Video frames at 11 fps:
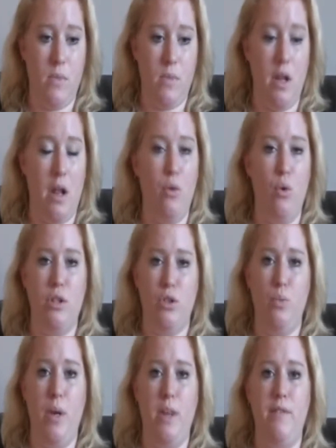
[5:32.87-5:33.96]
And I thought, it's
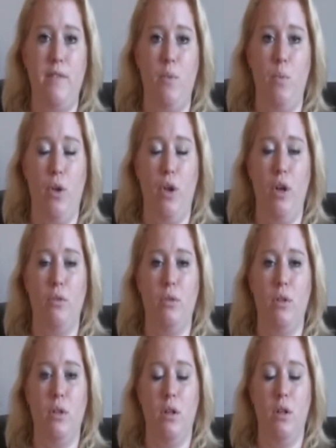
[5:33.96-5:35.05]
somewhere different, we'll go.
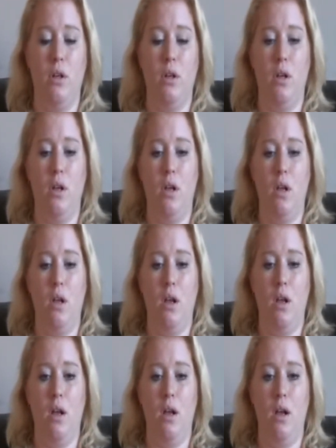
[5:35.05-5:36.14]

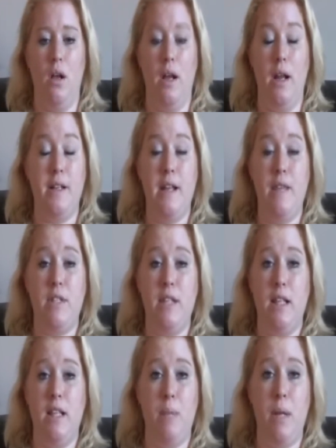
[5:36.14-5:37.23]
I've never
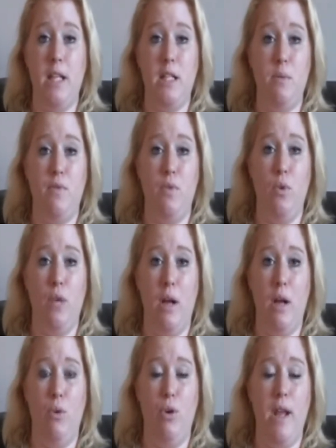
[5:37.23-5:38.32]
seen the place before
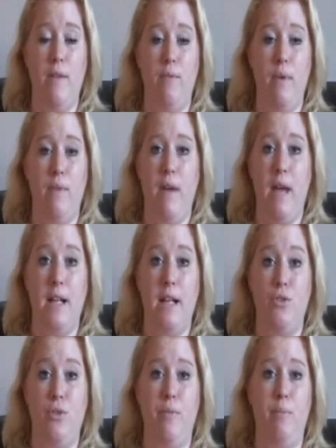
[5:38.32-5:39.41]
now, or if I had
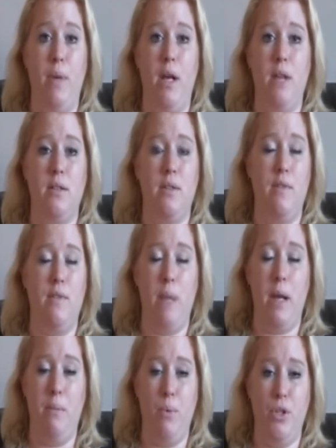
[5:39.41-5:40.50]
driven past, I've never
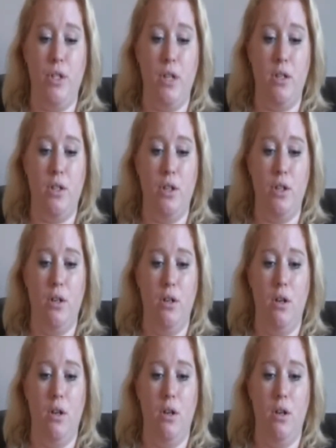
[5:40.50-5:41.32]
paid much attention.